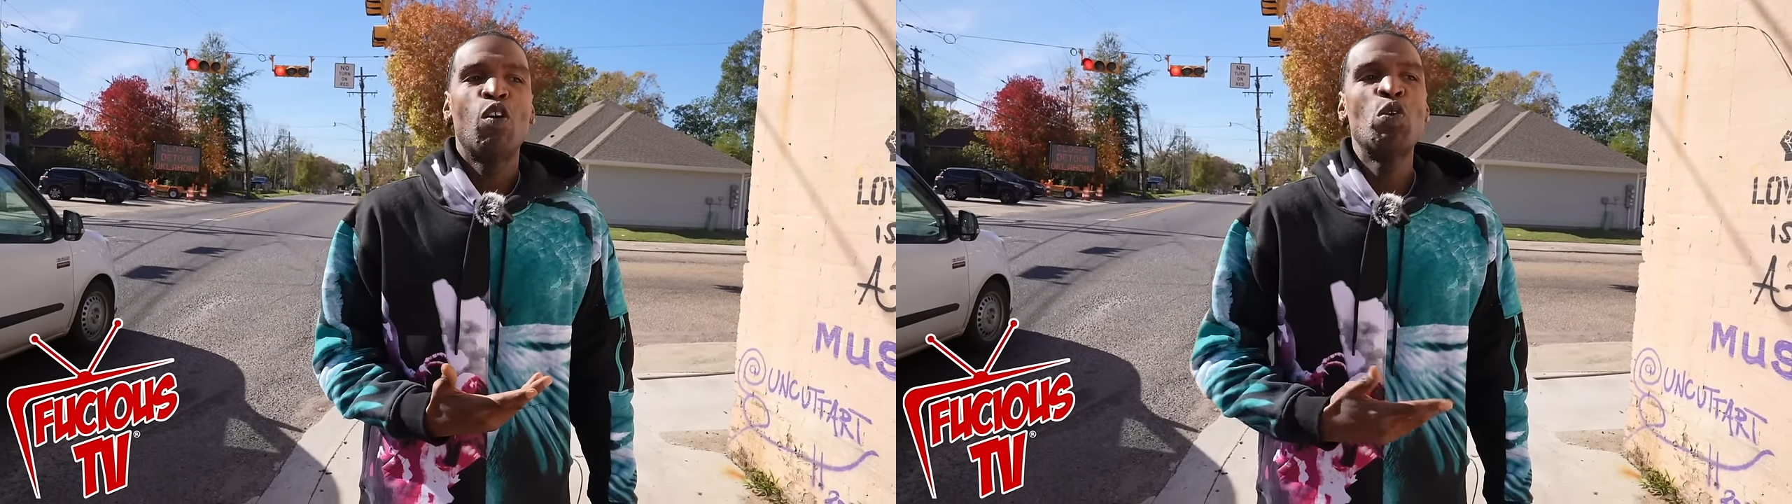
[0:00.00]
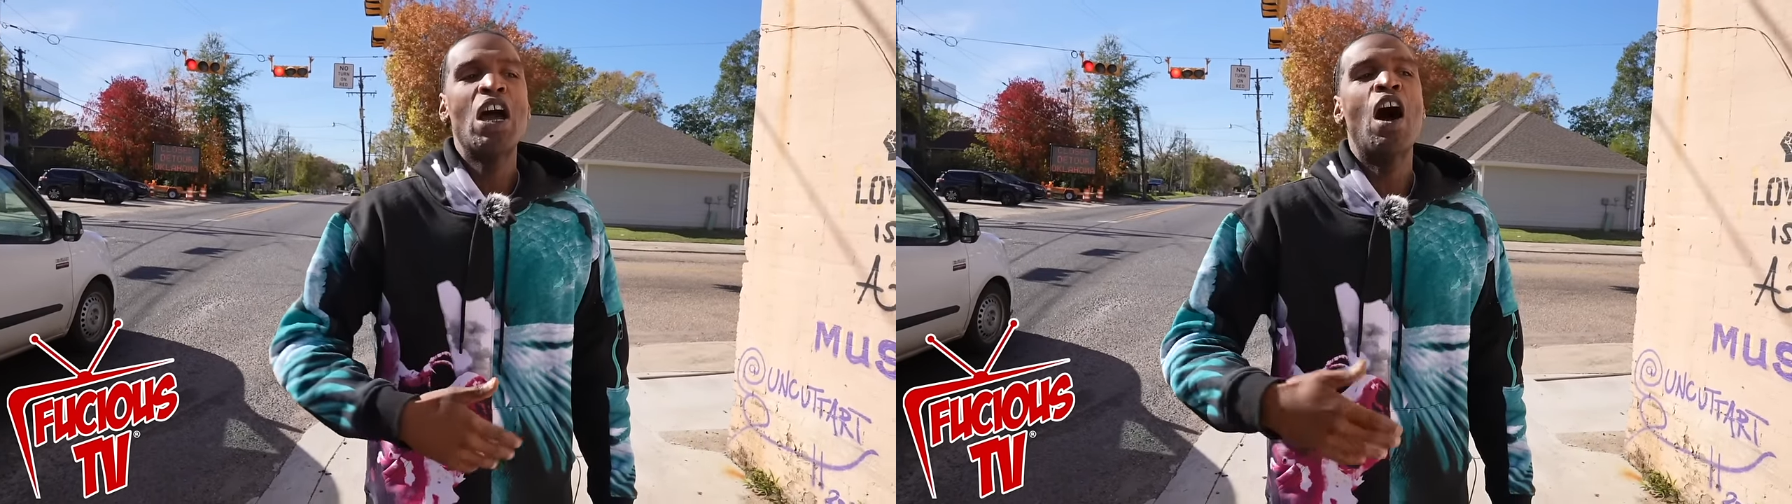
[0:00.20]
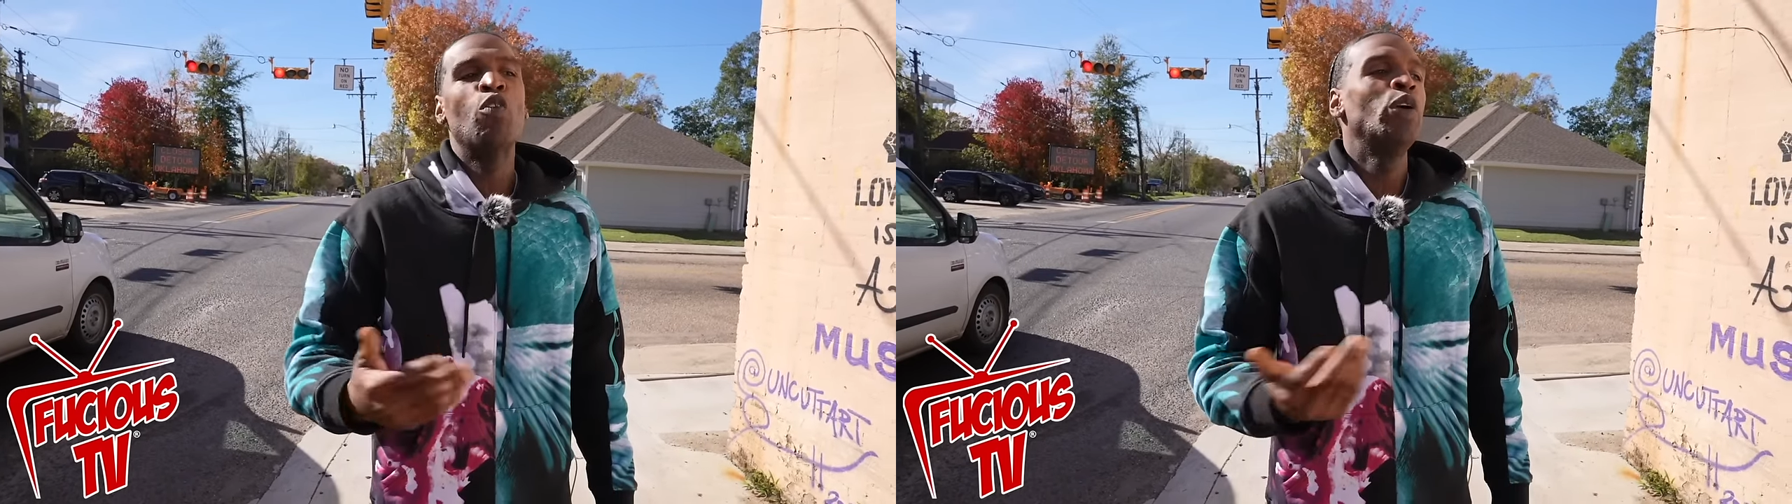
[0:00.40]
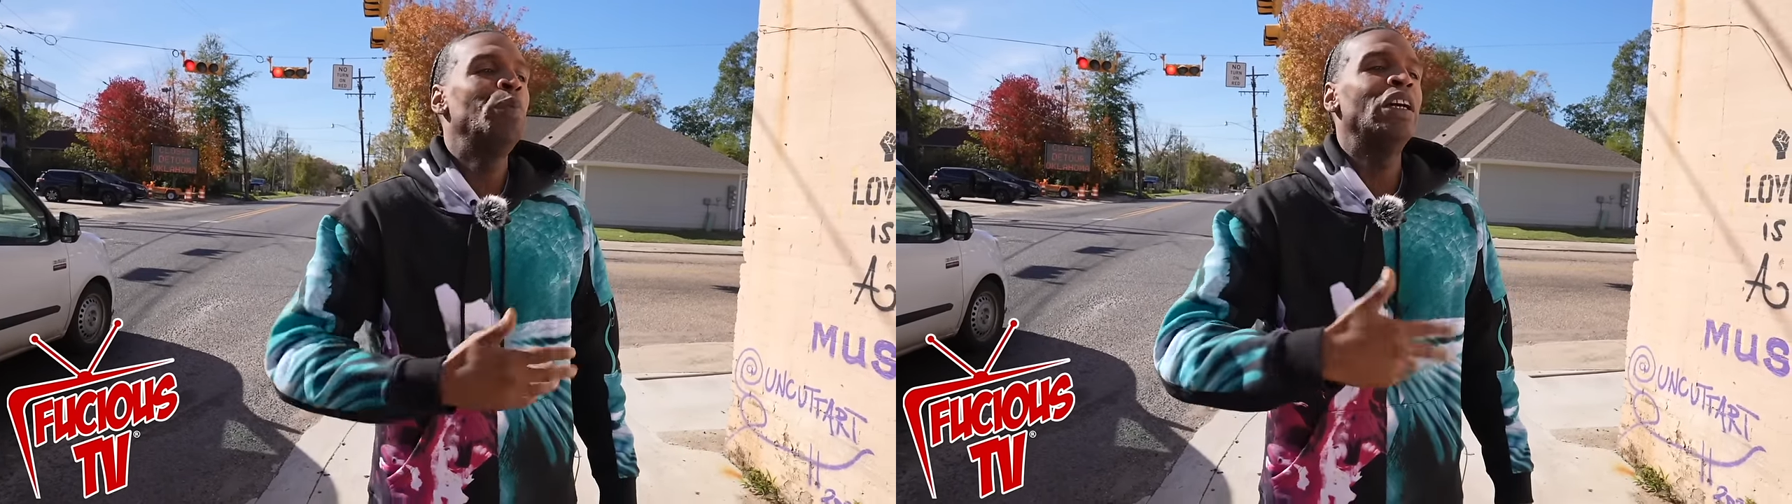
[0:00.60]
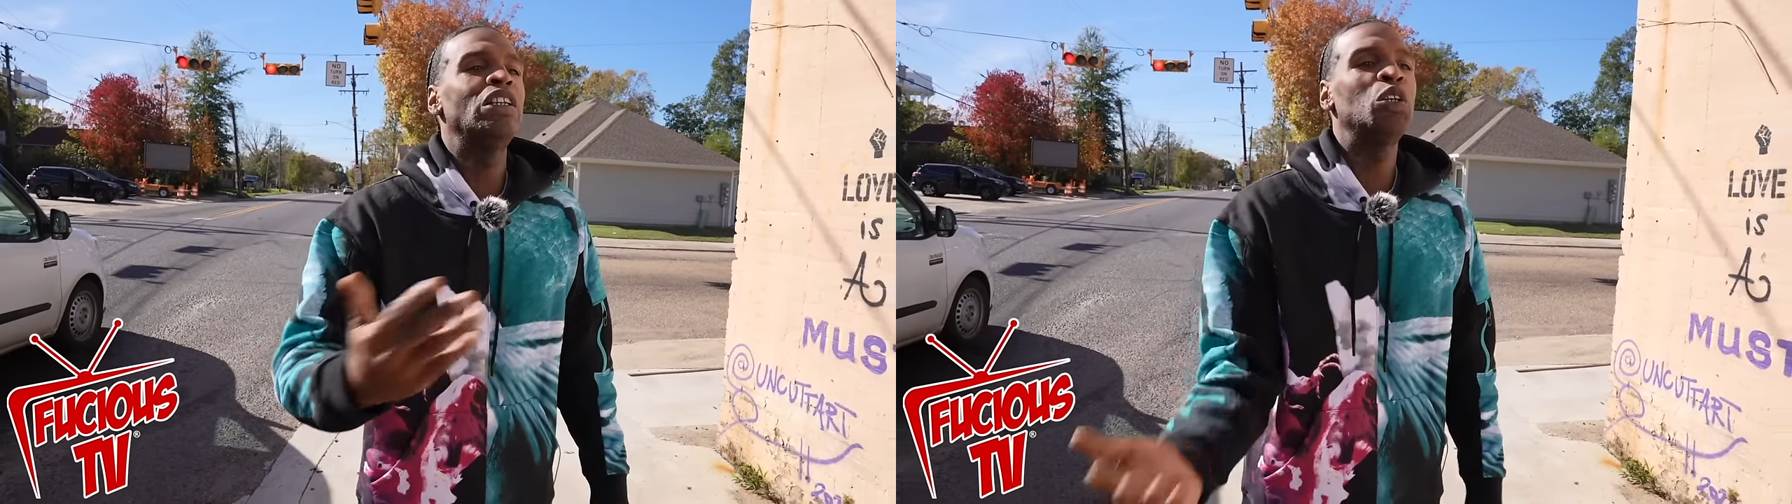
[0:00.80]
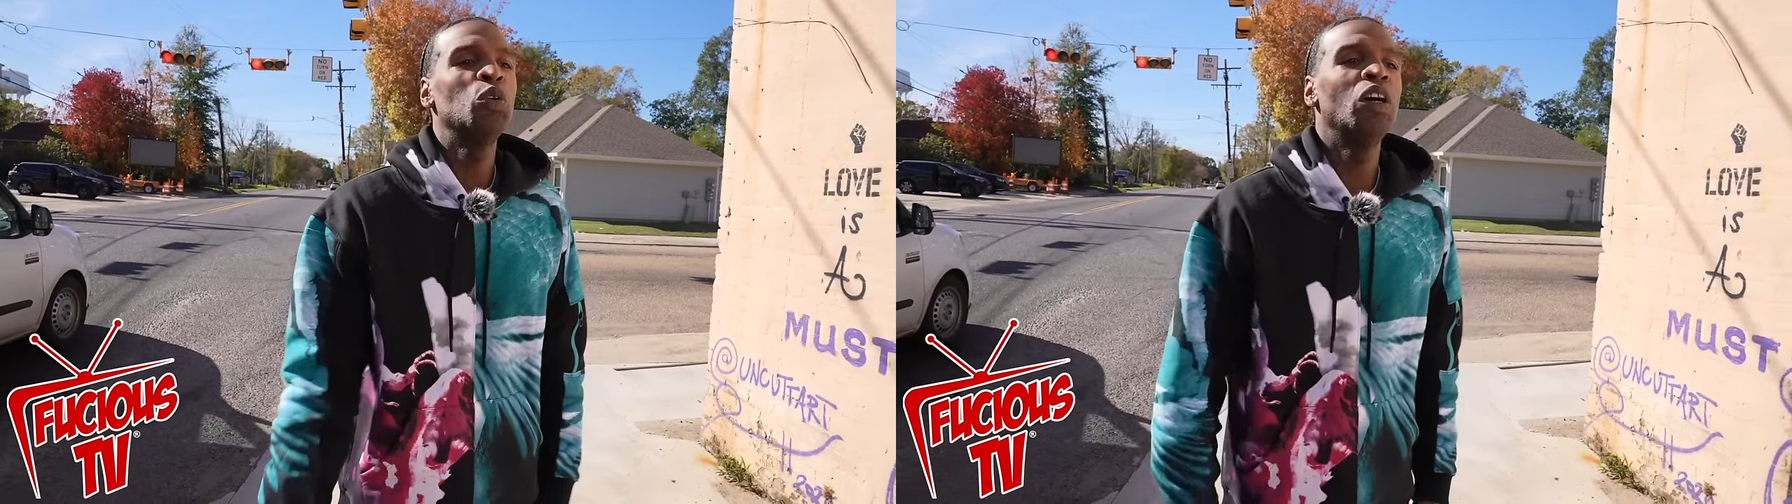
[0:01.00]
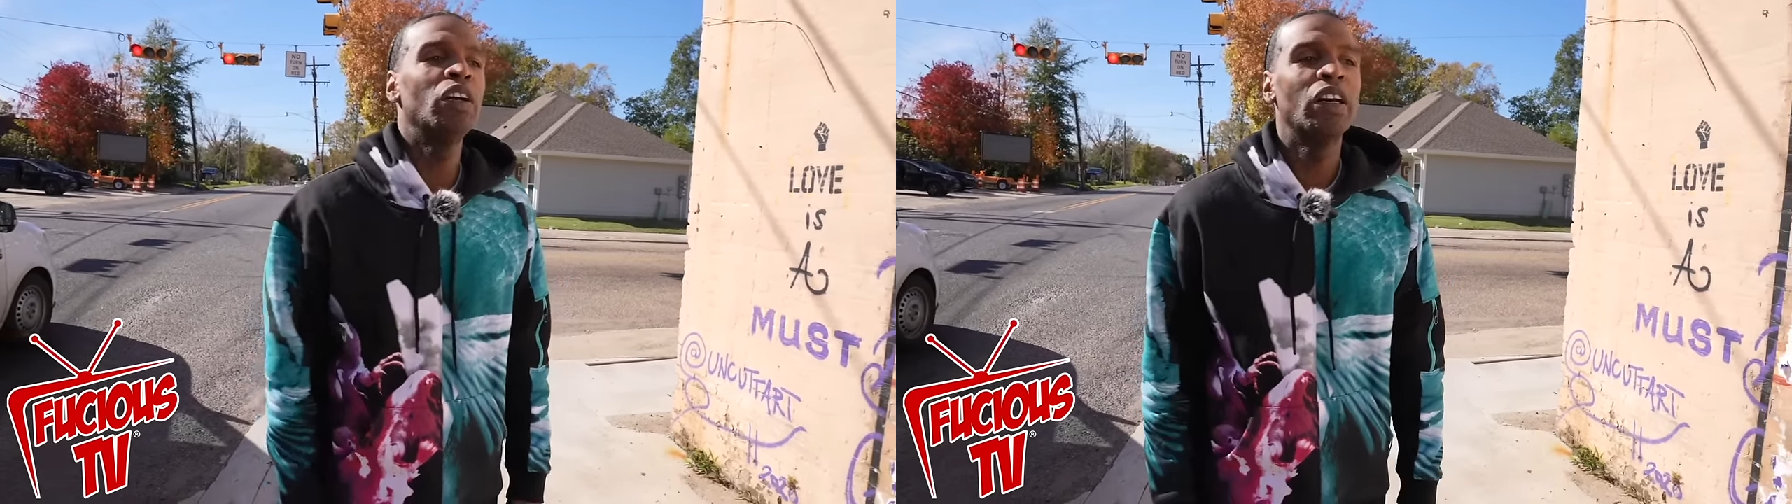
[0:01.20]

we out, we be at the studio